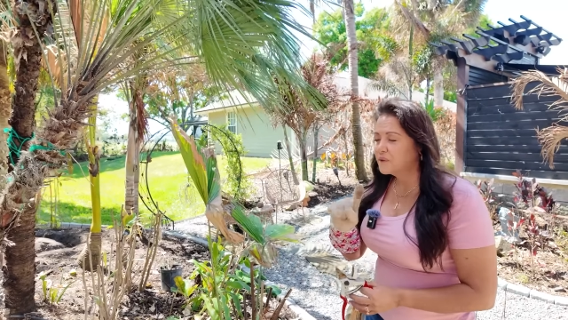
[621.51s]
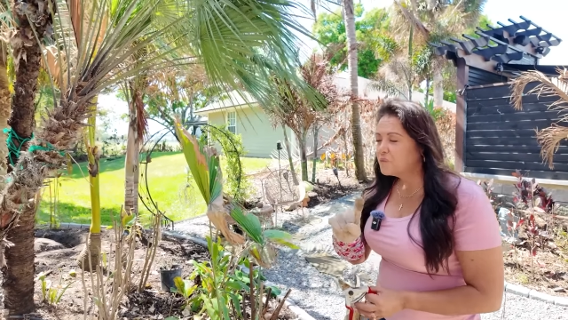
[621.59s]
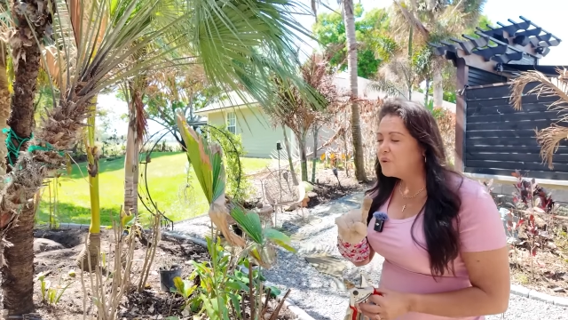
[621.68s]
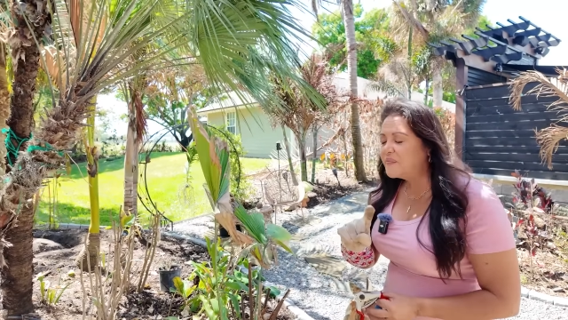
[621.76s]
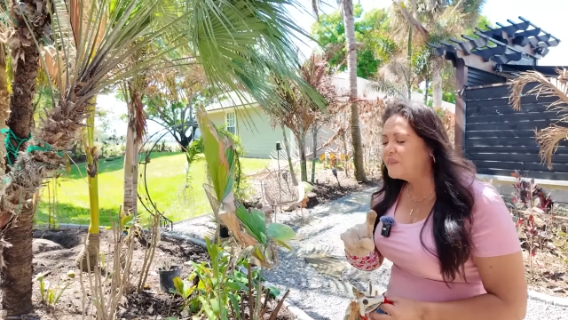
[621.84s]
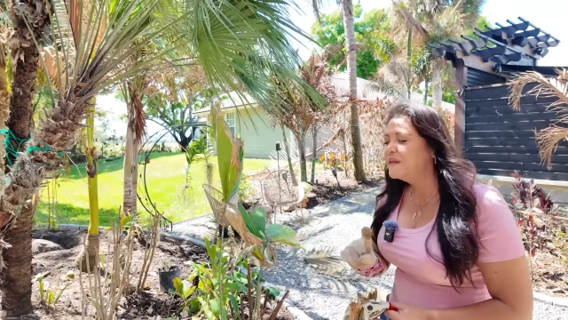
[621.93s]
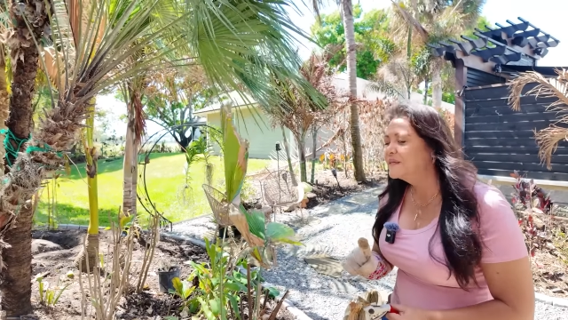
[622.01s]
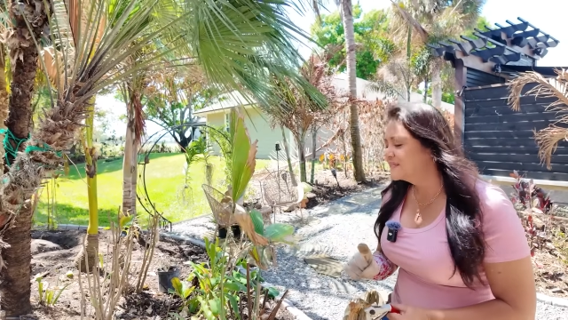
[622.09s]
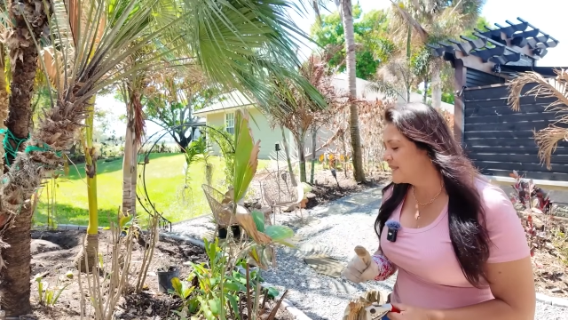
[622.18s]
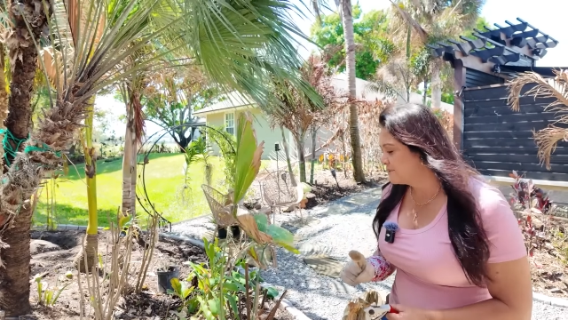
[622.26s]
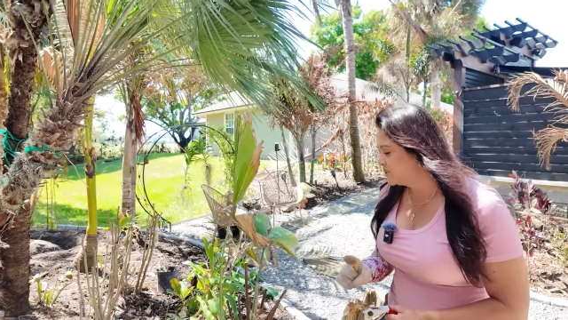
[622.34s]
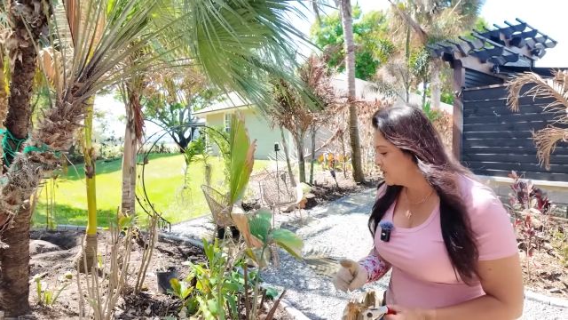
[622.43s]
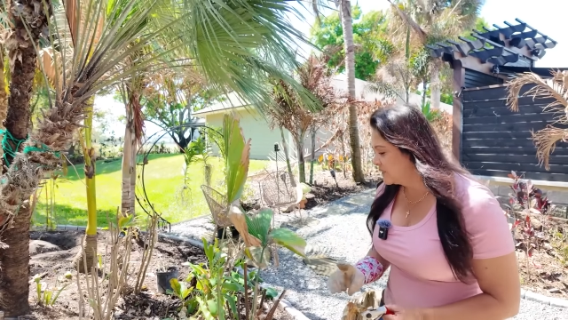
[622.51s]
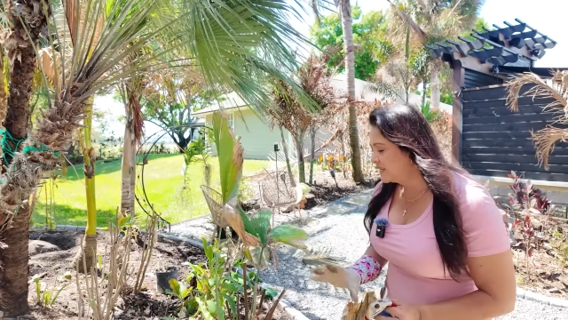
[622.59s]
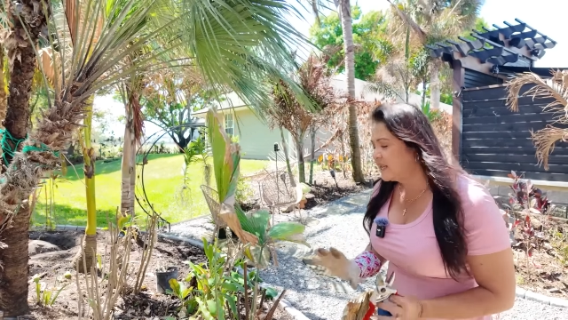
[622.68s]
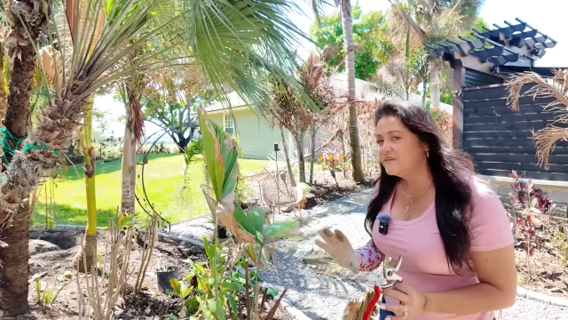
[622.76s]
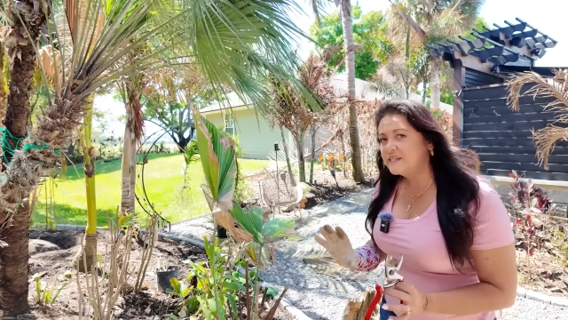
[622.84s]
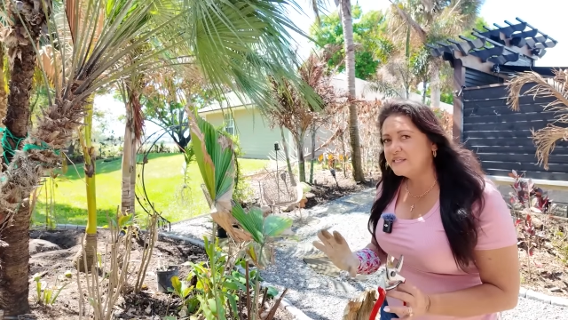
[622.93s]
With the exception,
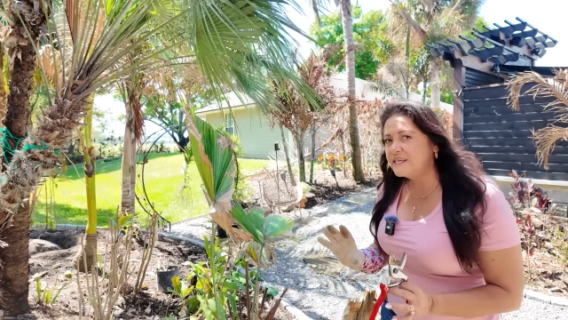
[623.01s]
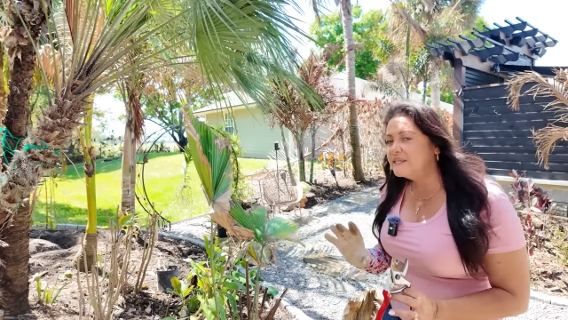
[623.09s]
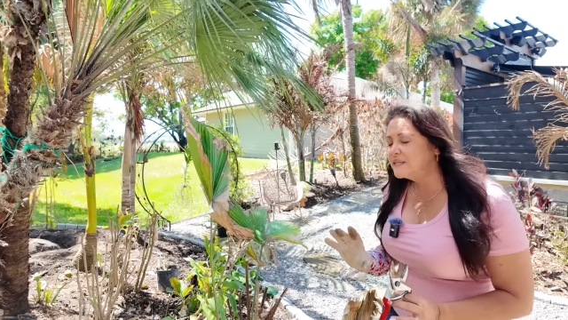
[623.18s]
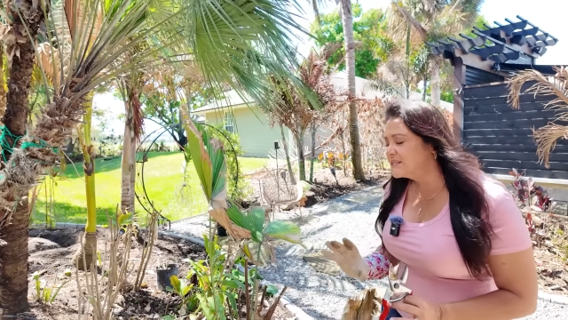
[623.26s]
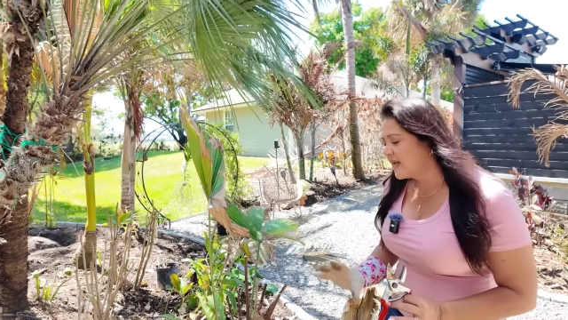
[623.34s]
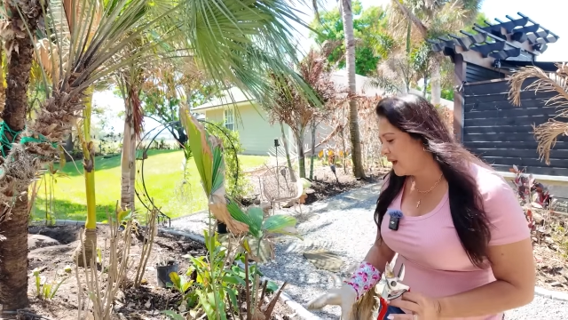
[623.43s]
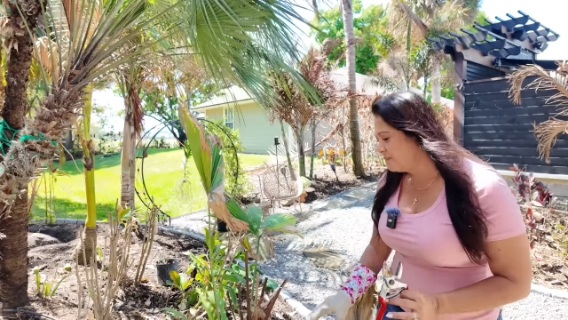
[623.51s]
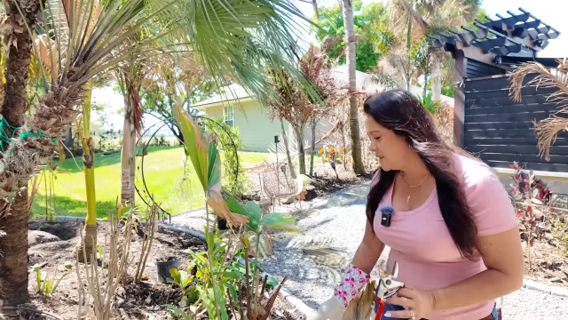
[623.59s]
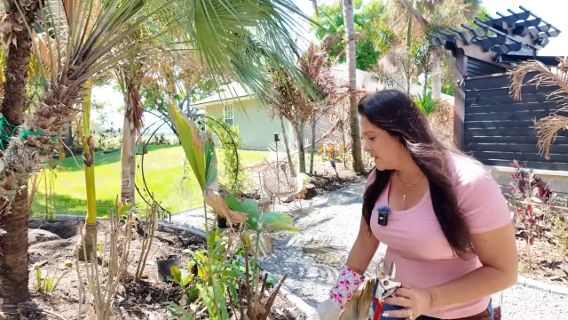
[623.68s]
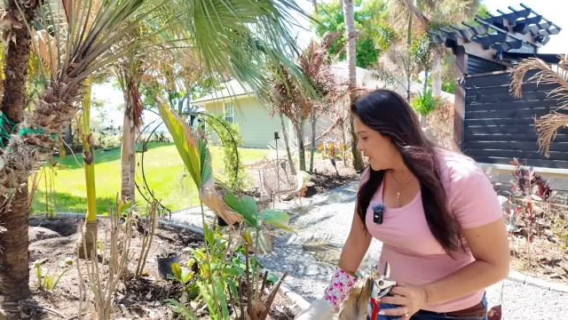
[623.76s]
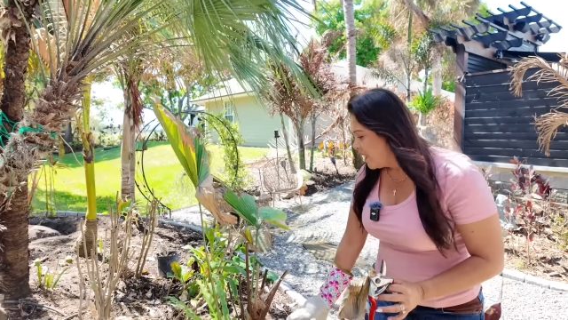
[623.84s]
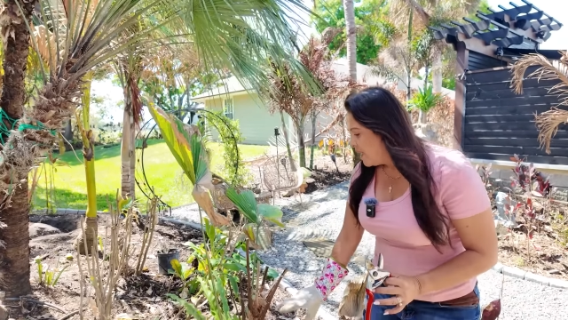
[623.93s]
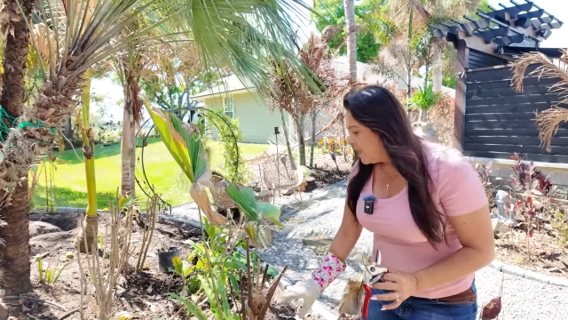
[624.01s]
and I've seen this happen,